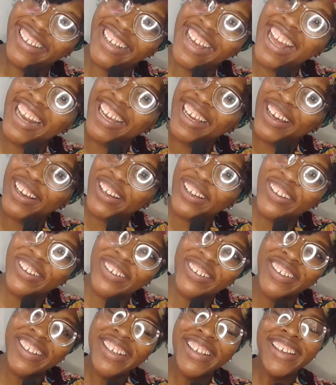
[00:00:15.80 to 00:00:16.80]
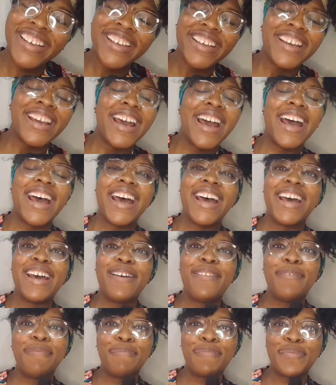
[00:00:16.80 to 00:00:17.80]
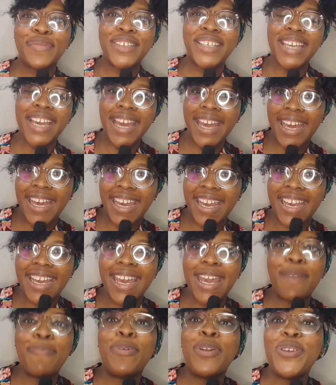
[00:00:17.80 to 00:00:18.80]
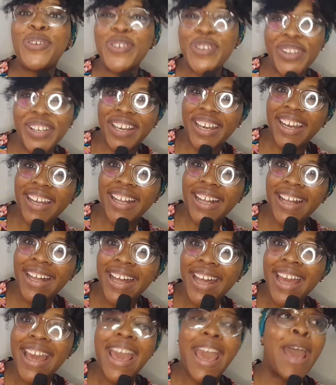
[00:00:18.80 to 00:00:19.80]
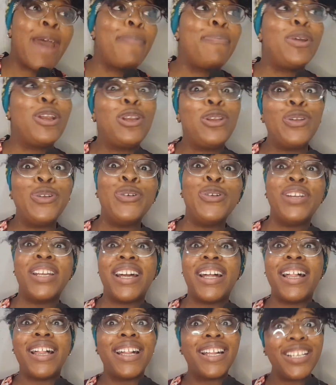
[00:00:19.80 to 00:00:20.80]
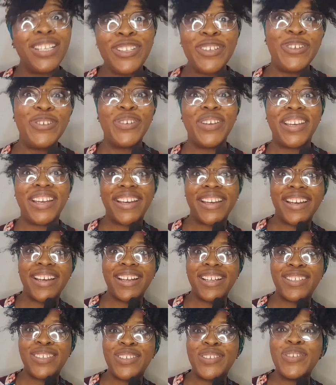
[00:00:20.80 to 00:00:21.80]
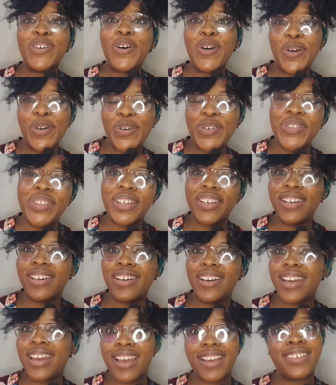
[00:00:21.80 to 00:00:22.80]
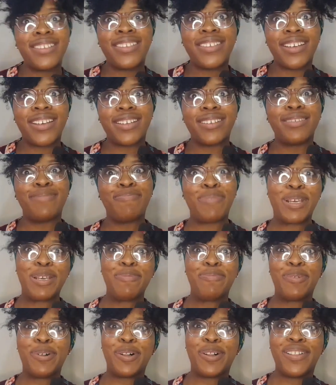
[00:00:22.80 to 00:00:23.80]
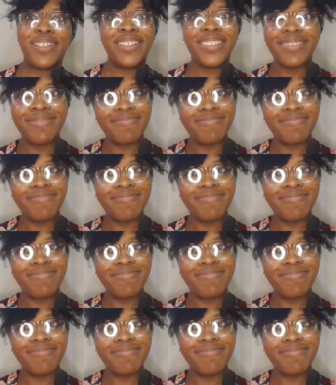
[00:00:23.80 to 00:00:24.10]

Hello. Yeah, Happy New Year. Happy Lunar New Year to all the Asian people.